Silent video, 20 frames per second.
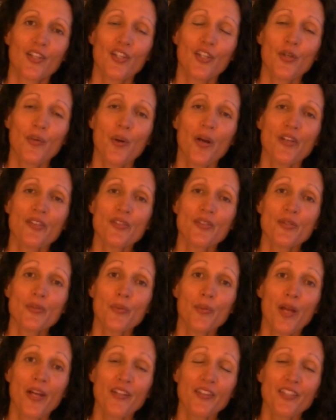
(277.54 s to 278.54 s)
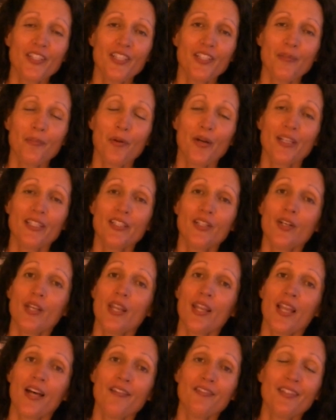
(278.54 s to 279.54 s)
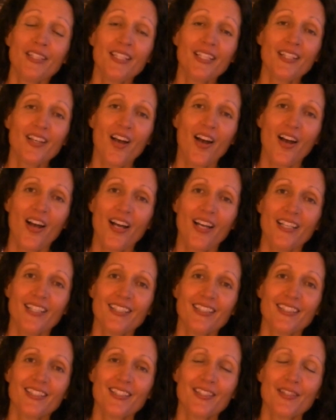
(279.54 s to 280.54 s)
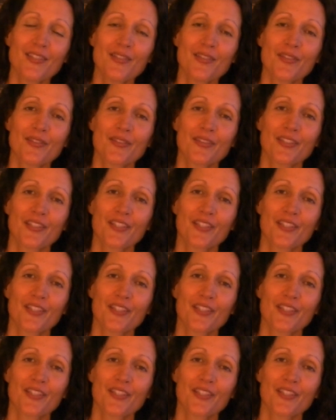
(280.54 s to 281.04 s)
You are surrounded by your loving guides.